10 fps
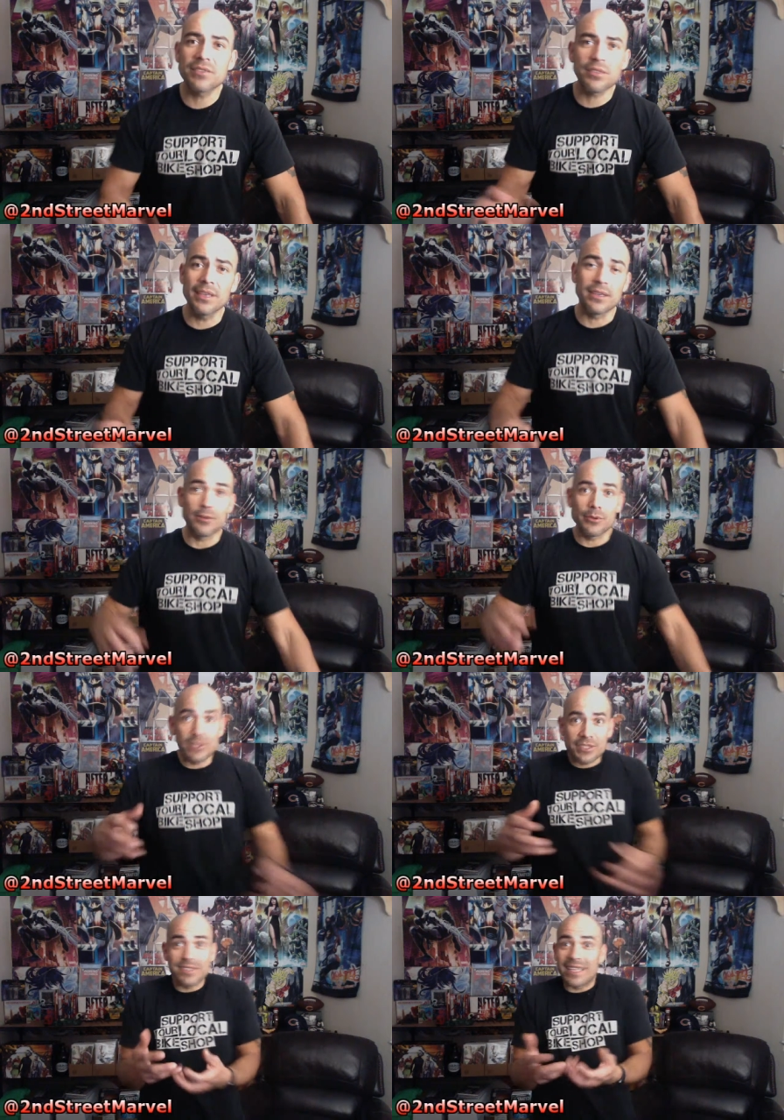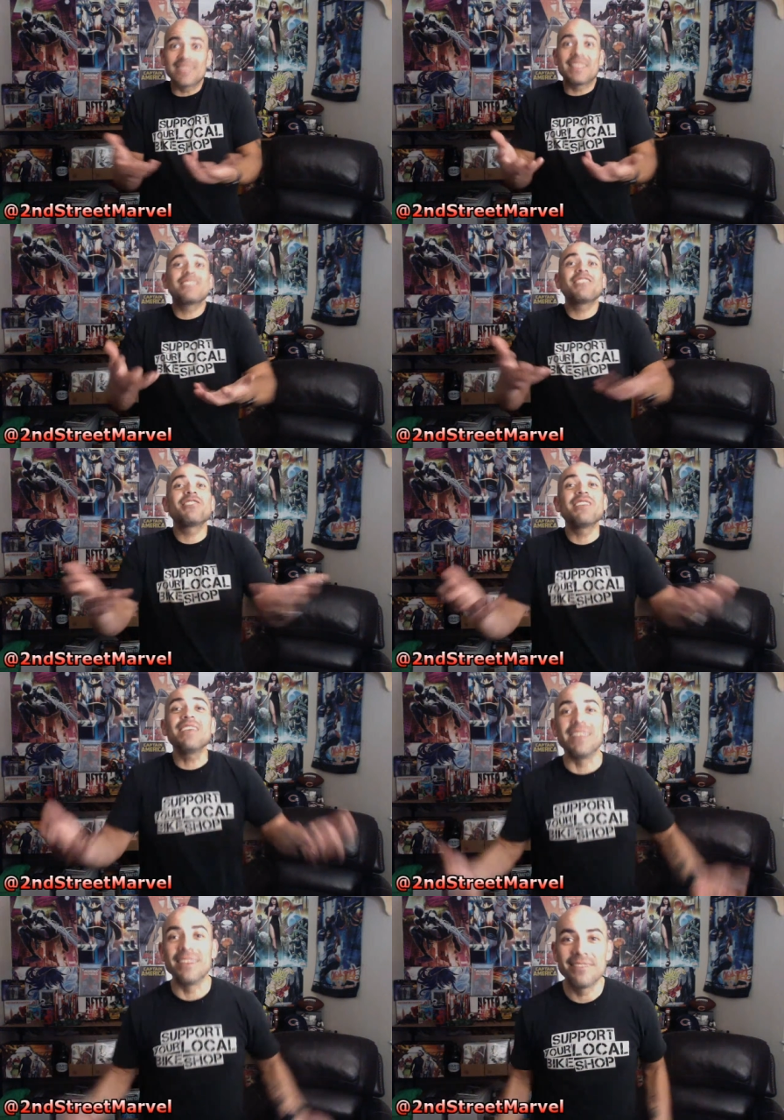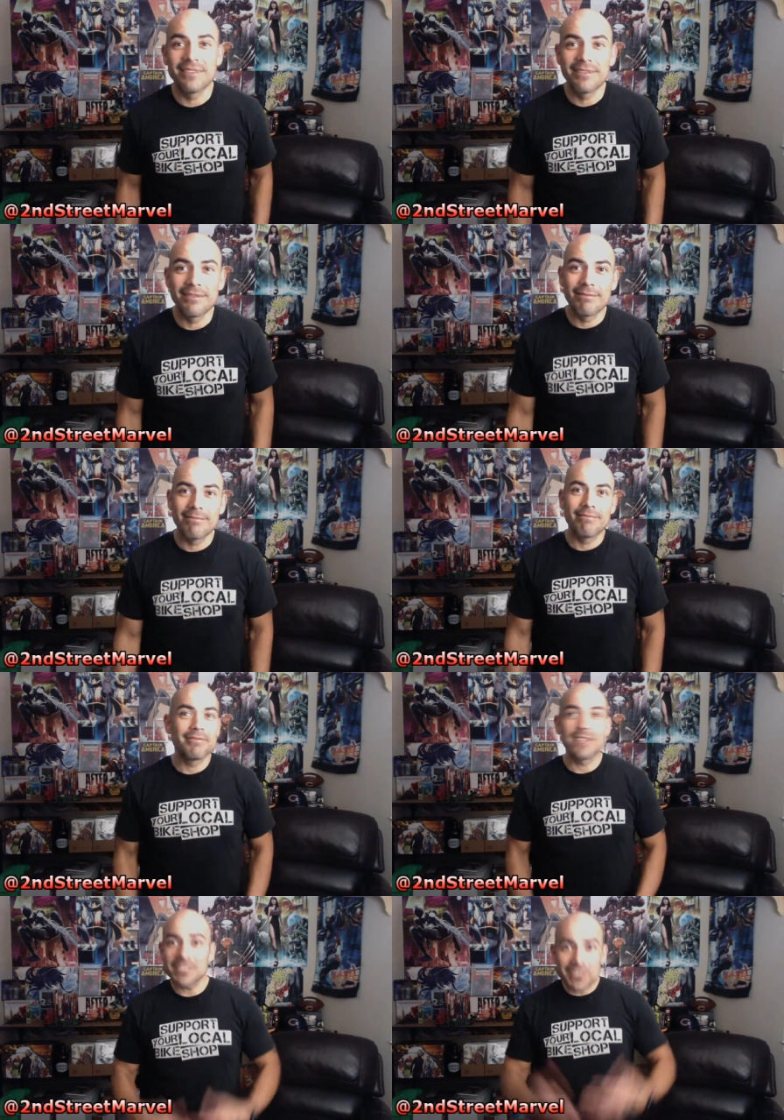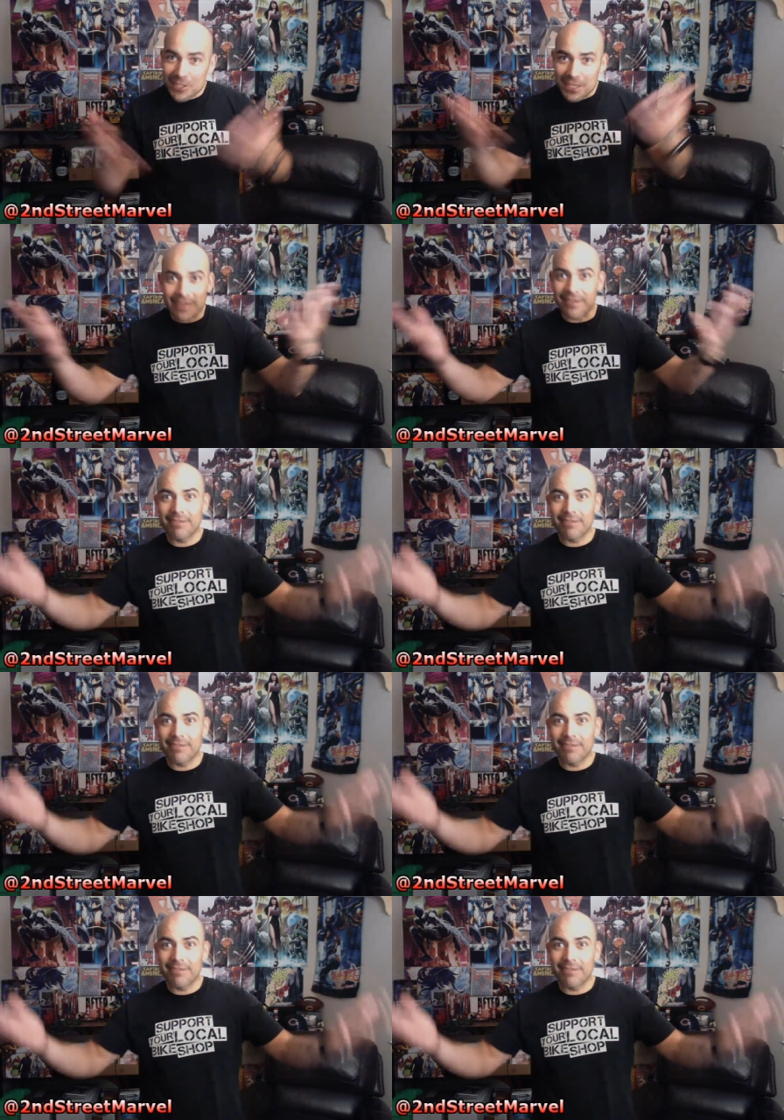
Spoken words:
the thing, you know. That's just it. That's just it.